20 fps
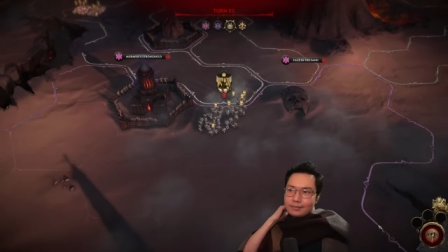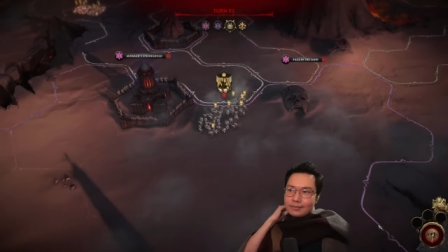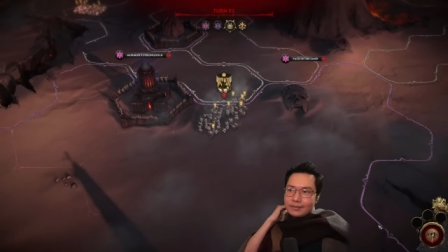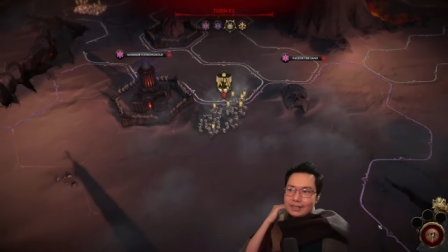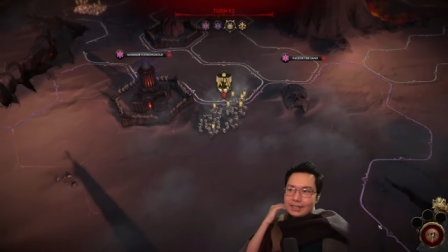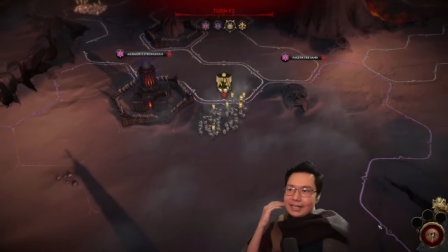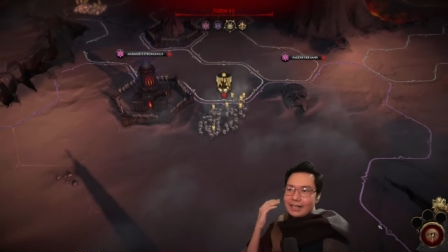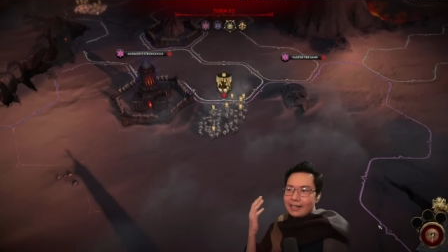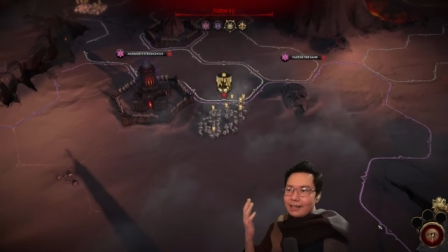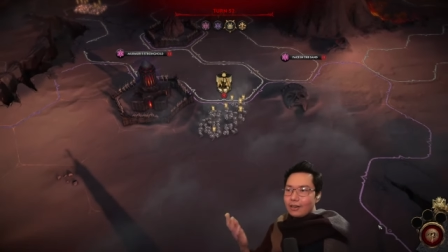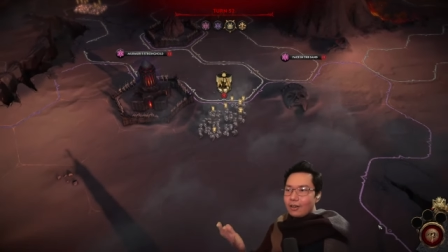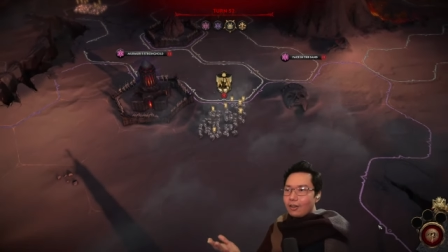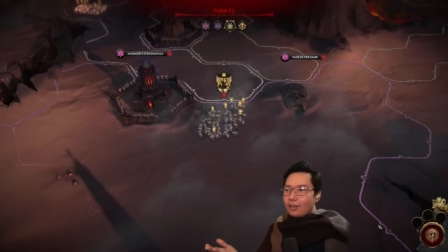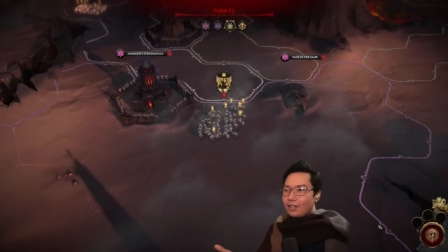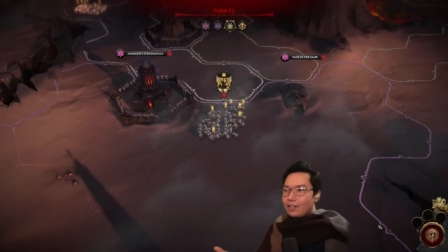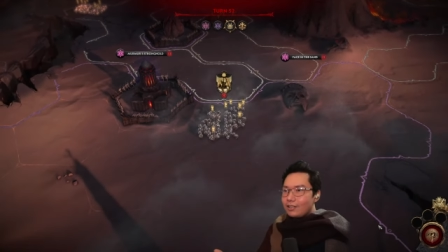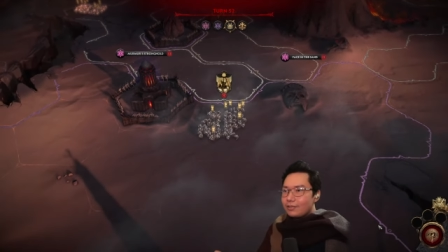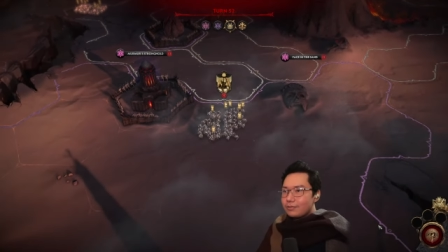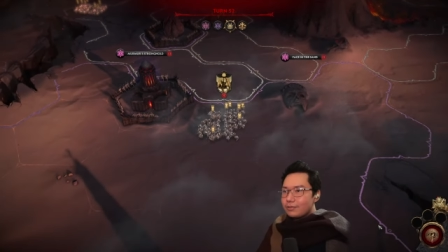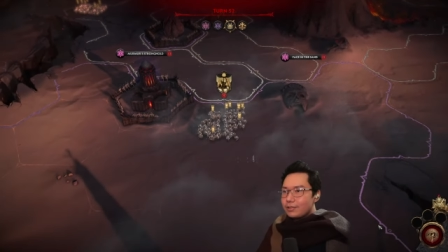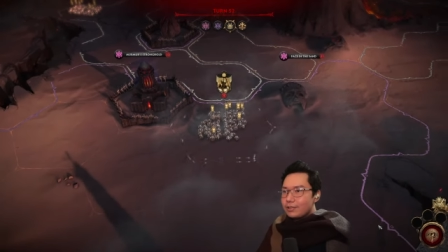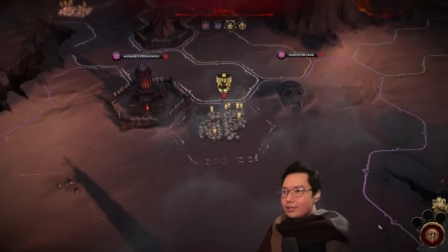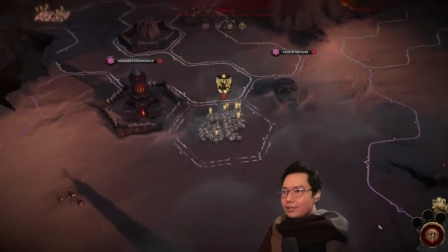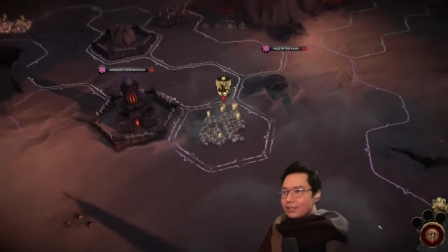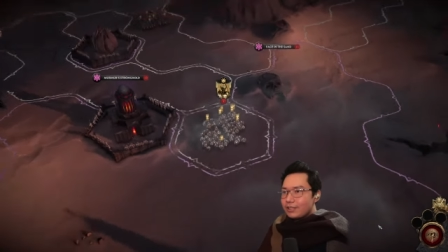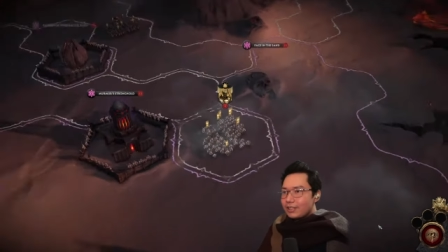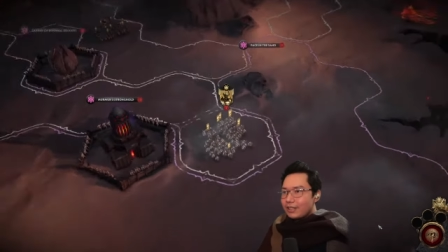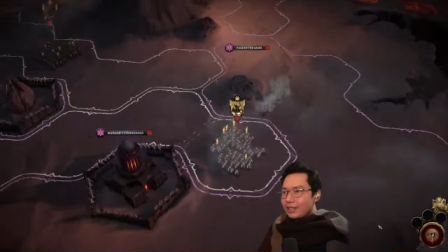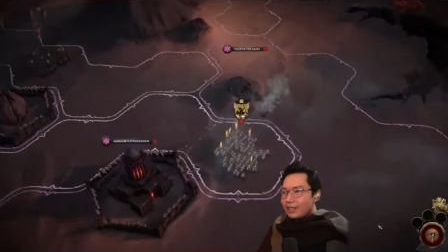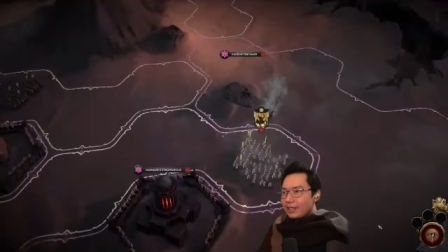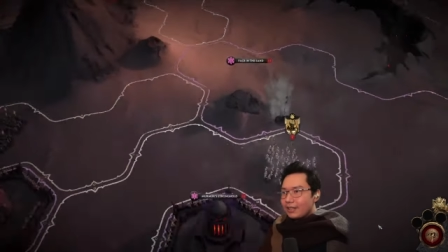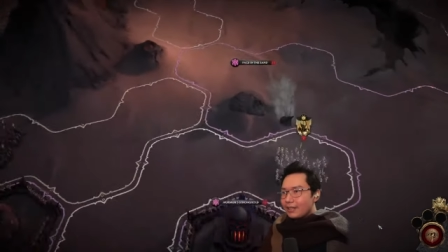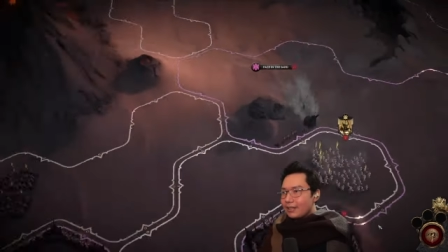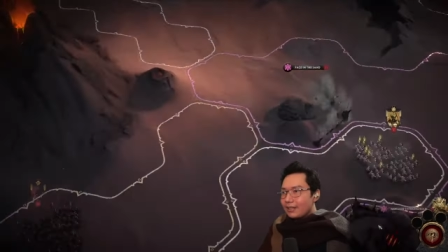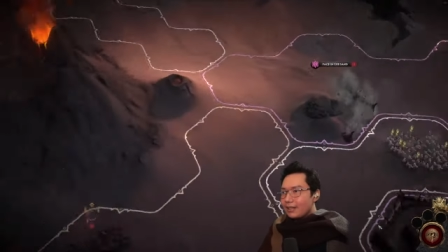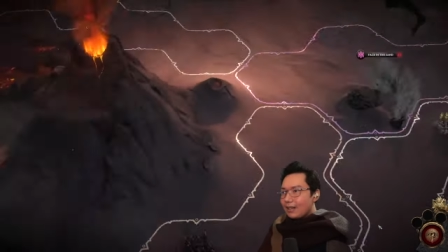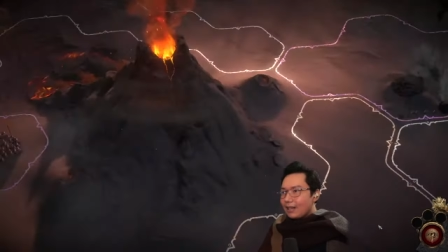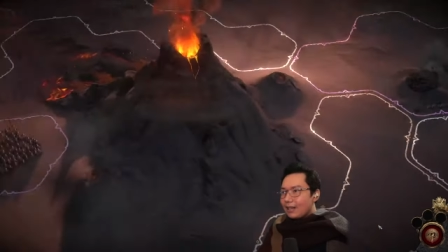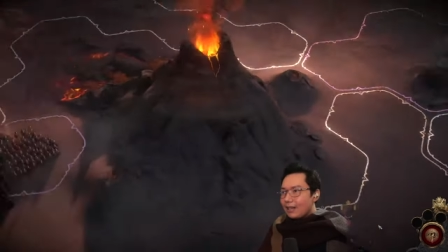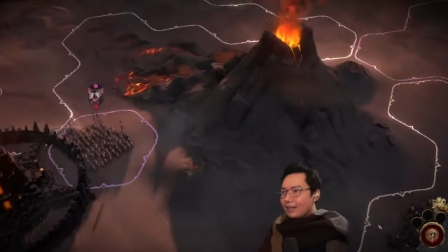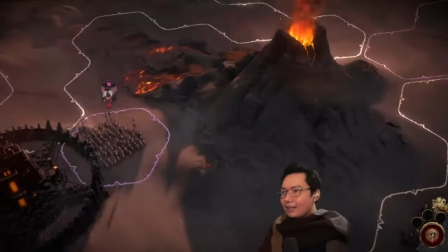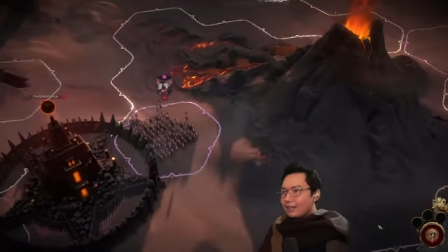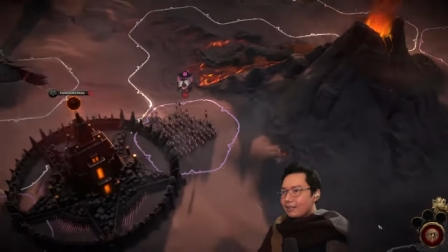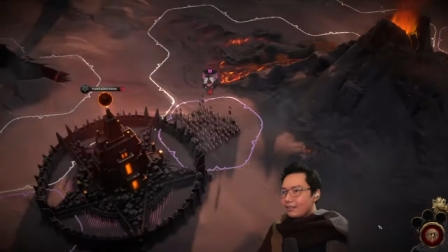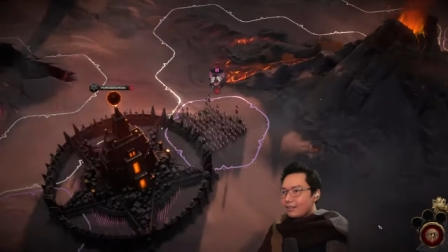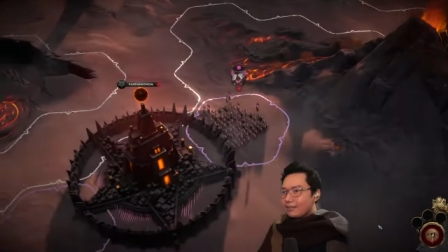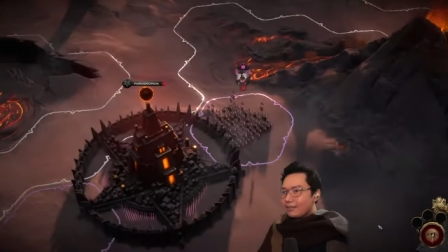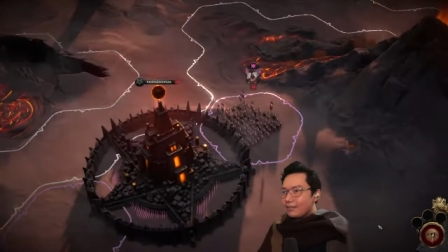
Yeah, all rules are, are th